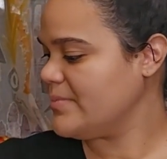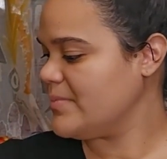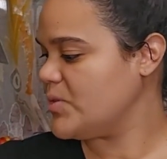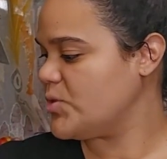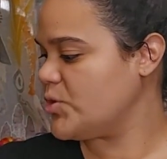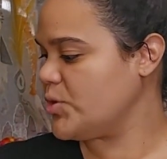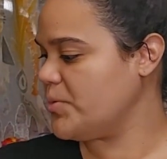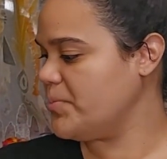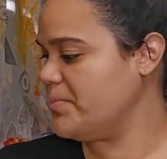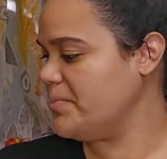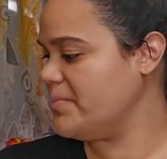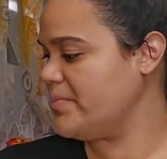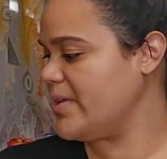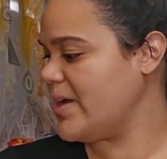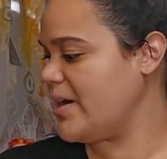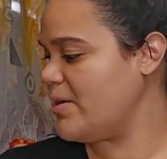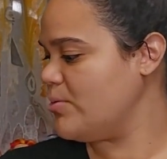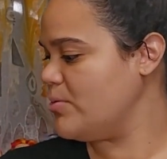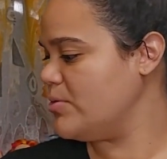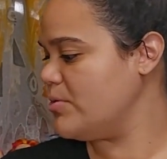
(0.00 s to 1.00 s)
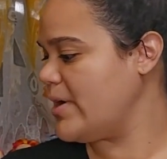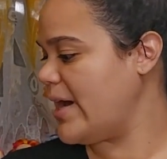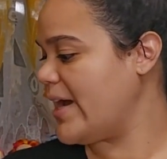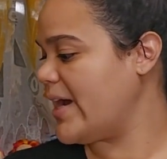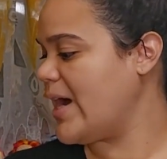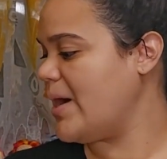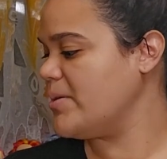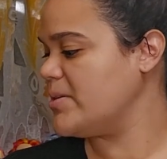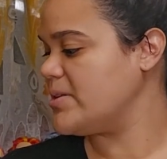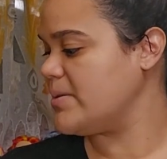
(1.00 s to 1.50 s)
So, I
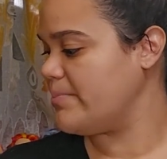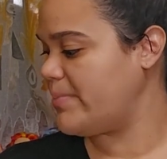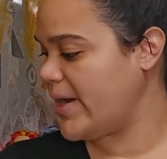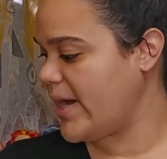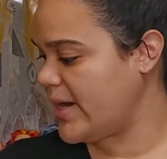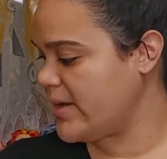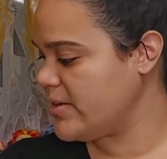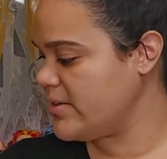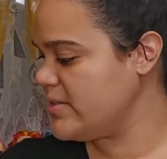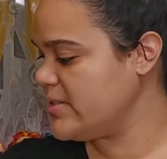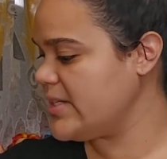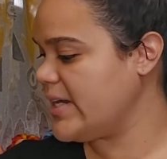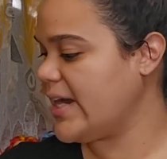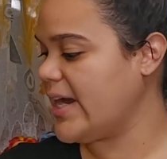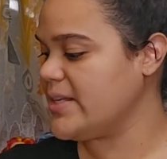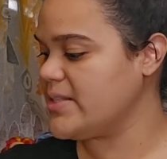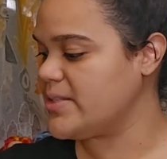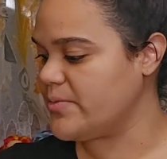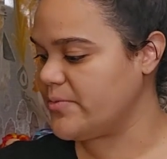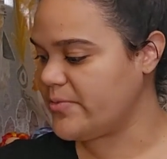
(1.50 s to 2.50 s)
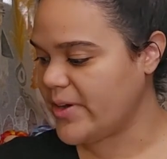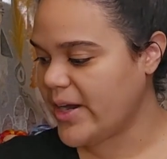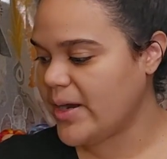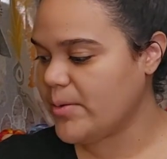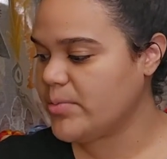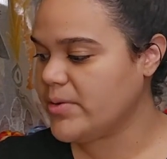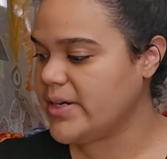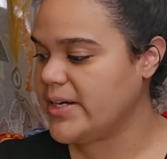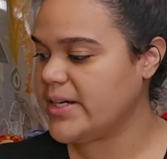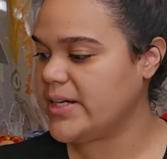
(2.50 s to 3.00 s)
got some patterns, I got some
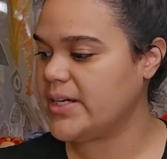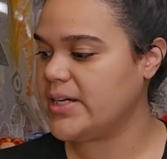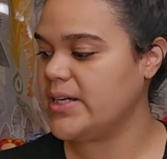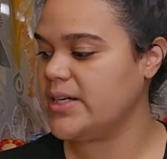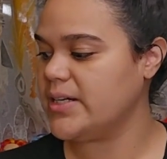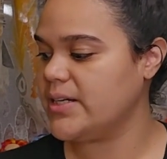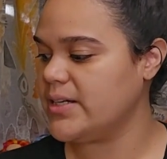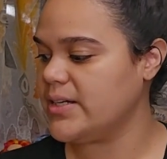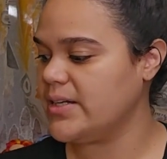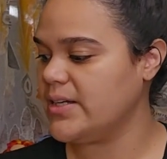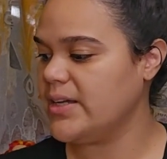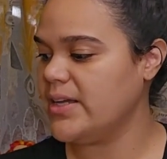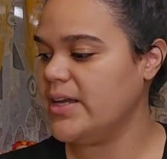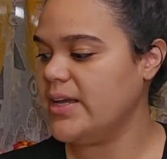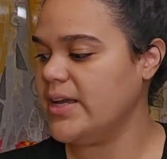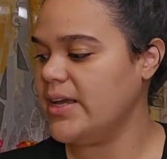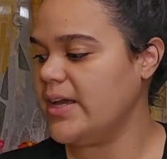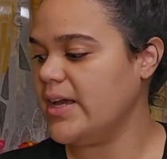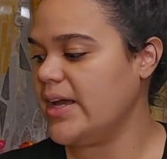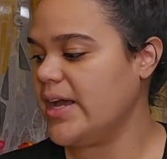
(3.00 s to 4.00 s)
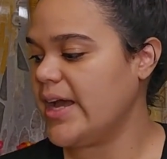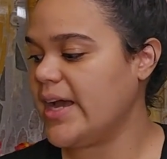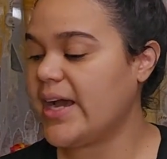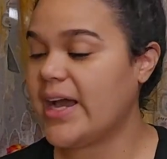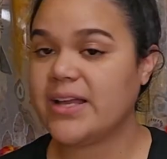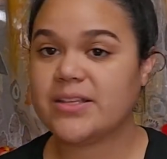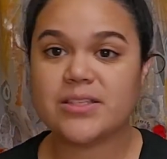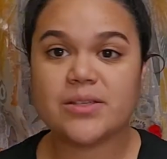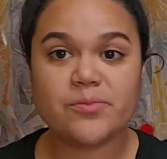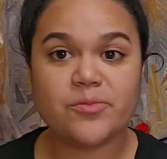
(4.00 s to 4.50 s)
fabric, I
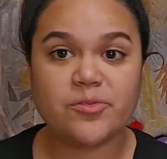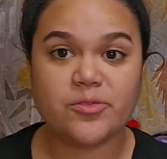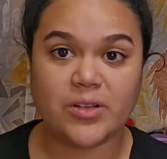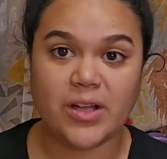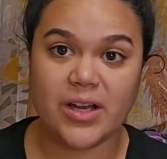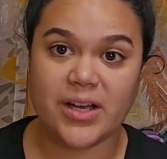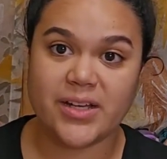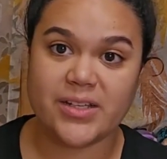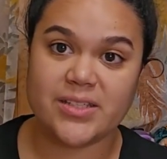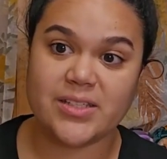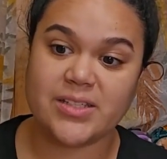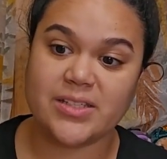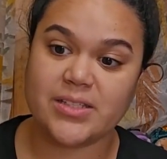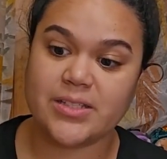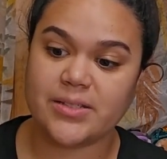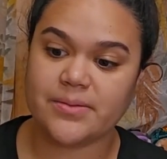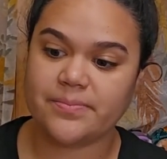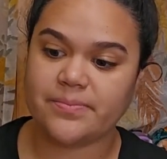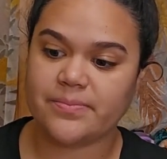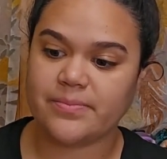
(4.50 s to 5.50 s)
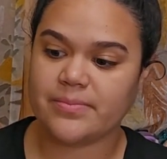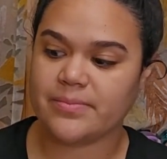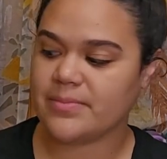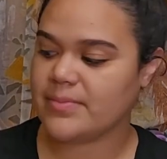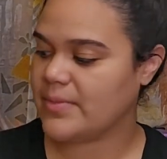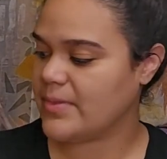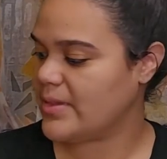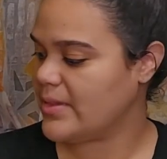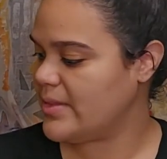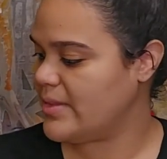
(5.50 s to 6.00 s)
got some floss.
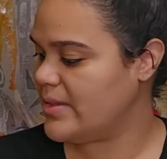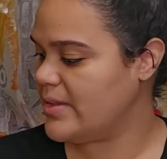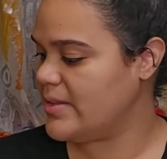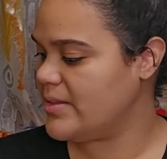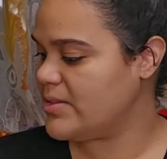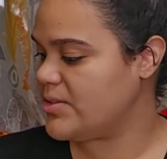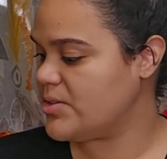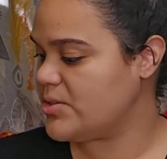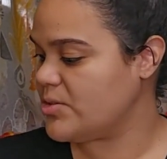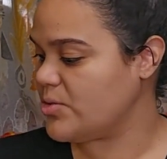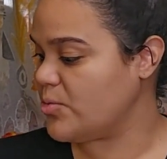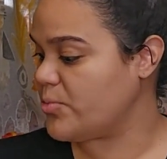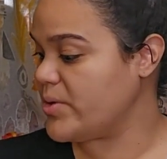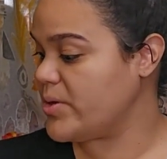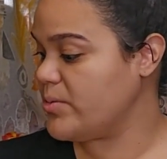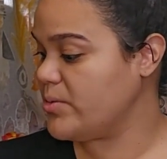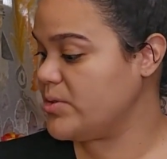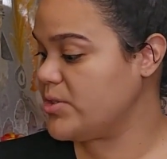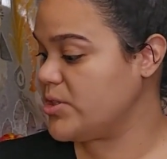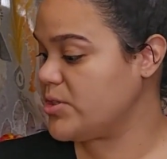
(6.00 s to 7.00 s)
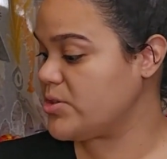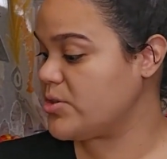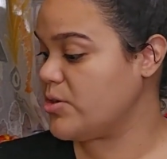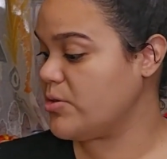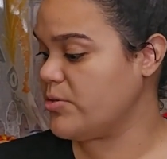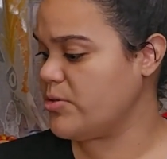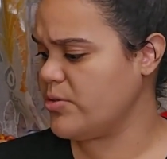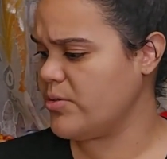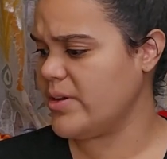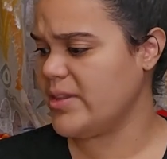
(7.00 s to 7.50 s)
So we will just go
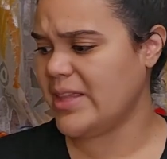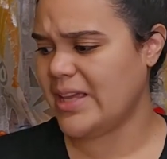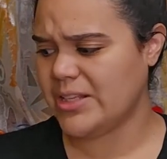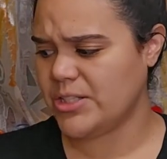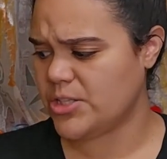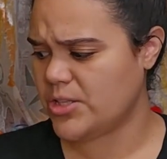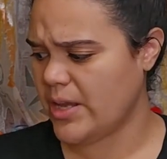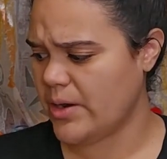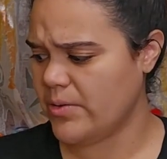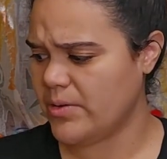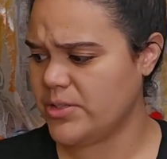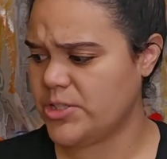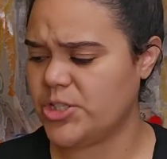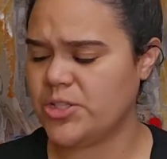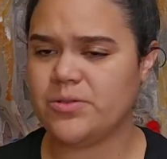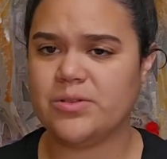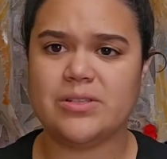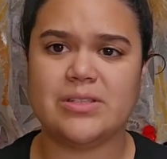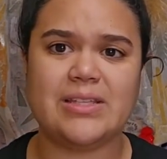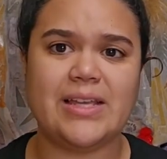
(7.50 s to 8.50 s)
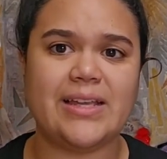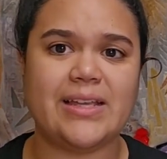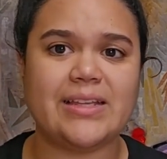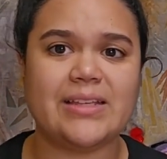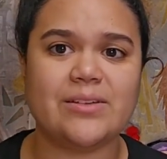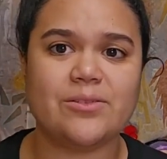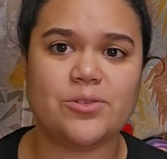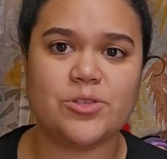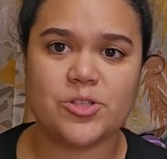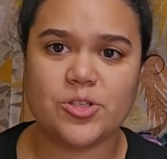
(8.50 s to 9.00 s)
through, and then she was like
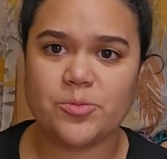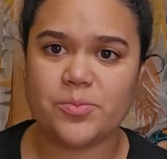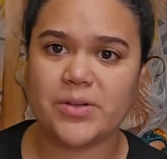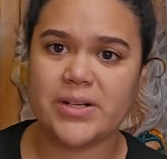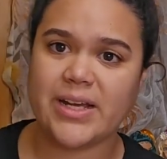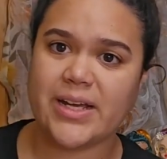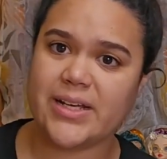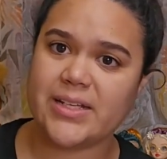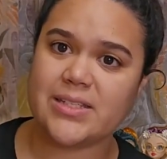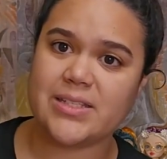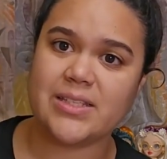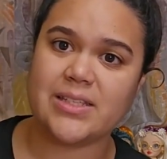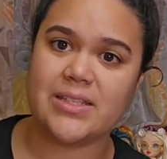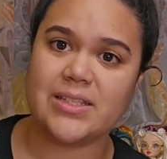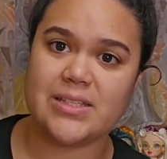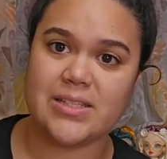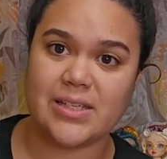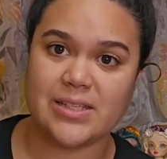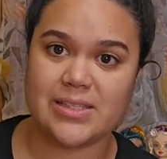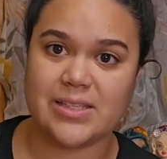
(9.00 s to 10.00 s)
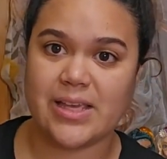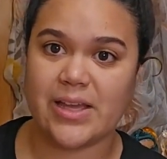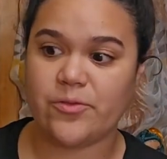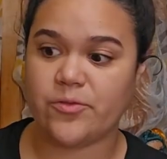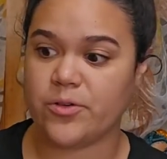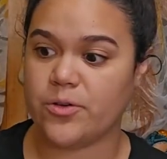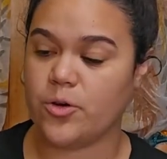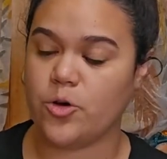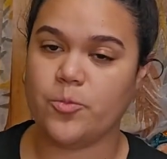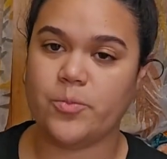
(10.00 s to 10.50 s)
super nice in the sense that
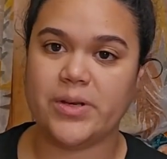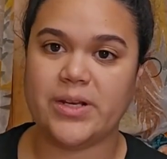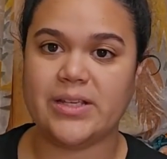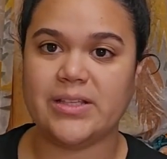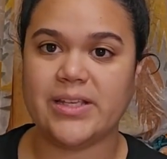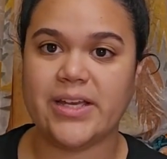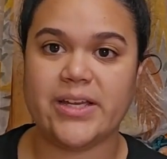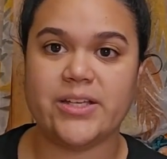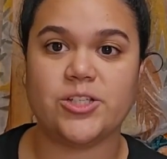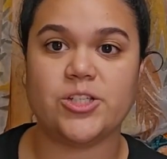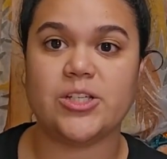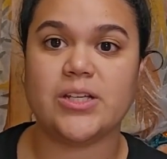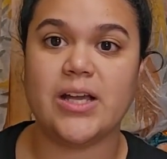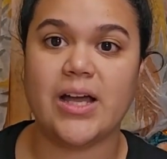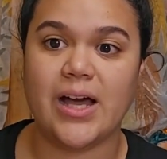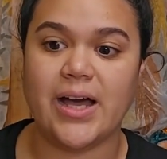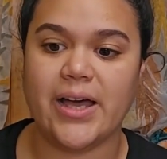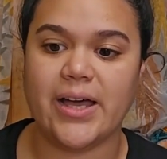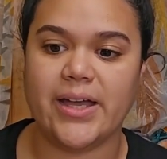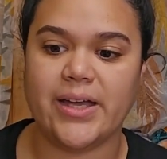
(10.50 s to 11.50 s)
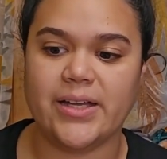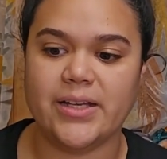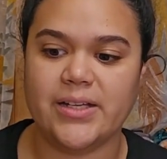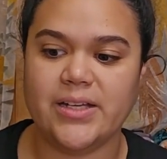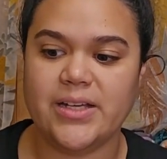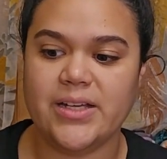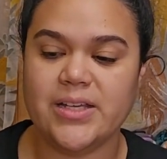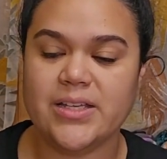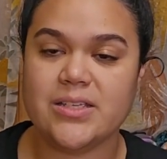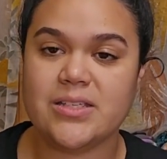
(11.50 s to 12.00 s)
for opening day, she got
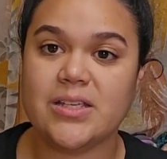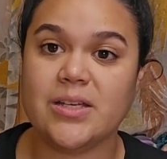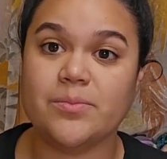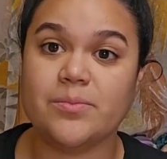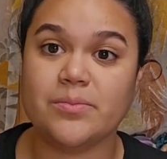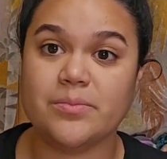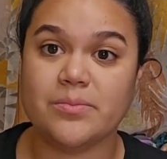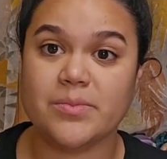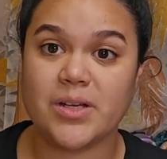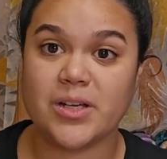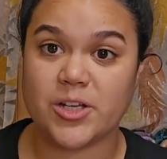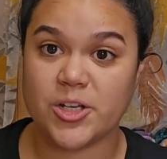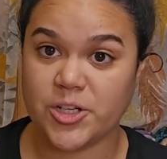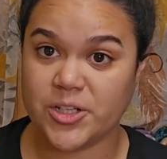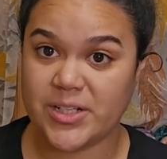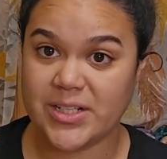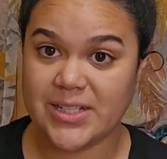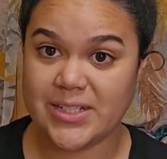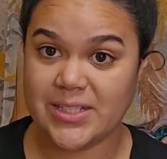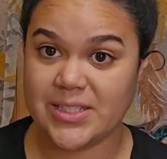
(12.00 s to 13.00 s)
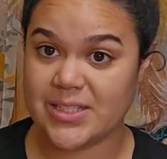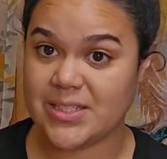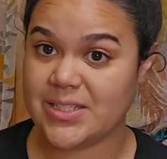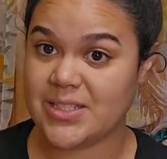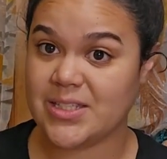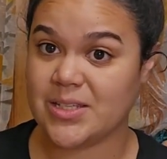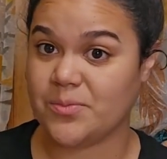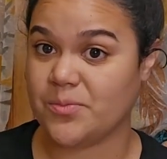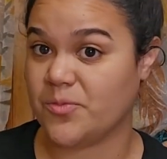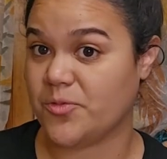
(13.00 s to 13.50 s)
some goodies,
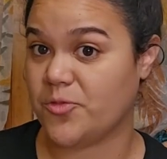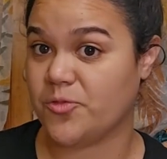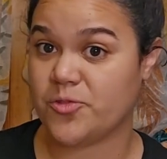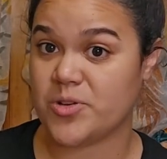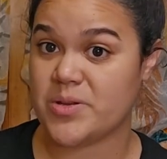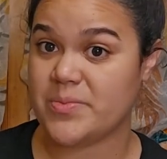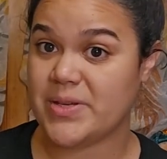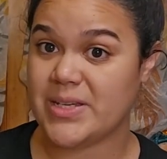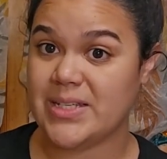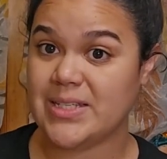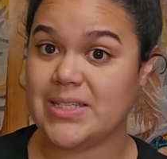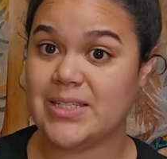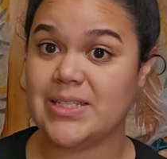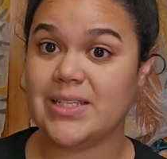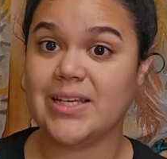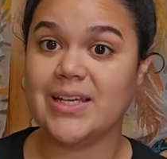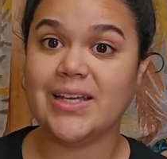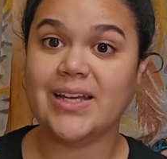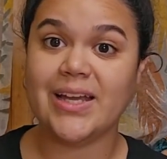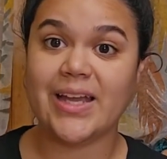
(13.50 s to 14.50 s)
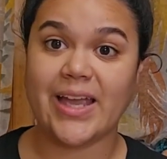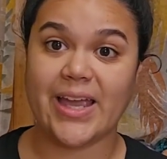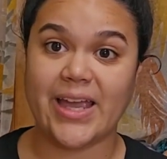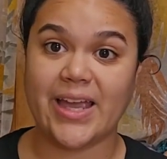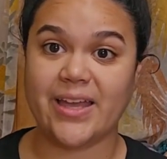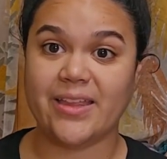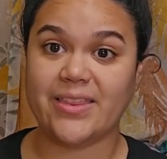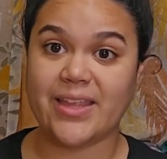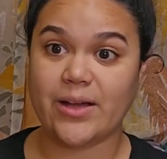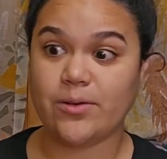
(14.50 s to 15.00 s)
some freebies,
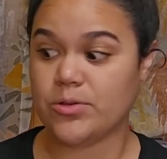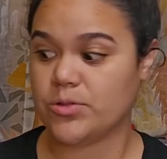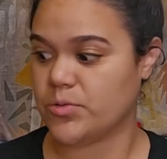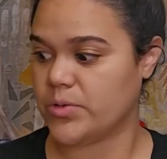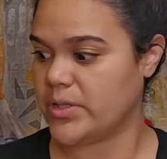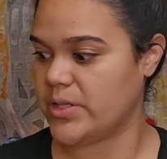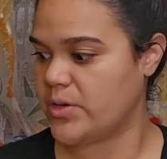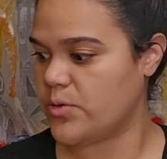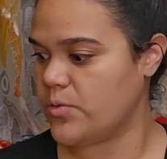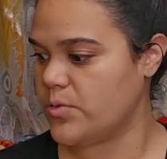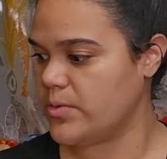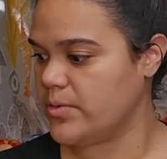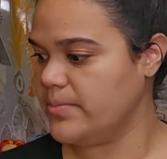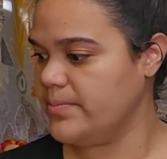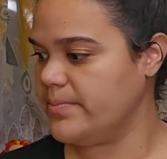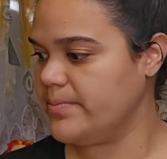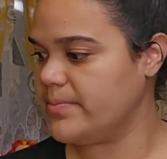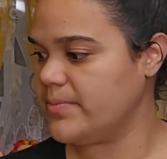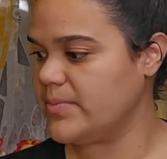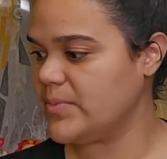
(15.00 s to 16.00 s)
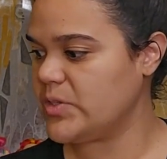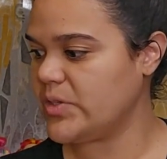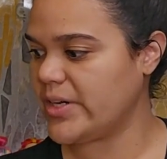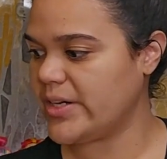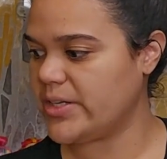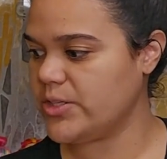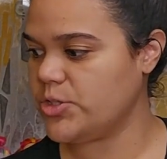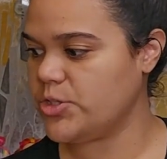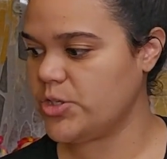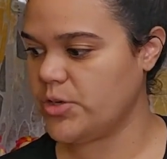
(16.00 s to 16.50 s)
and that was really cool. So I
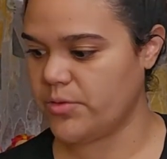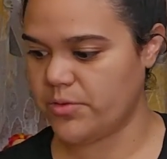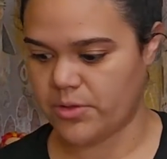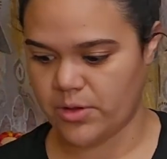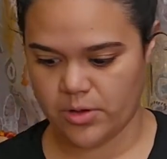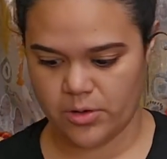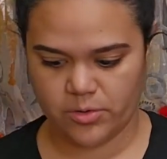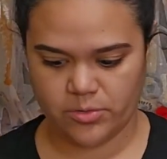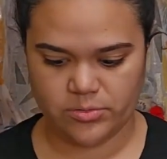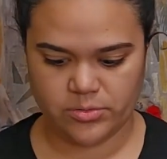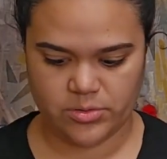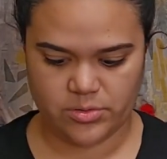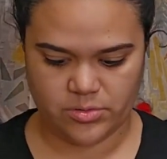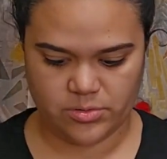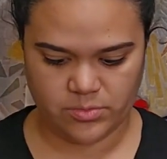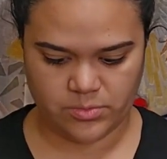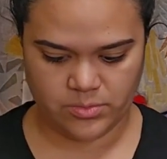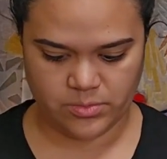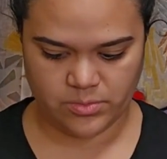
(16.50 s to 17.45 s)
can show those.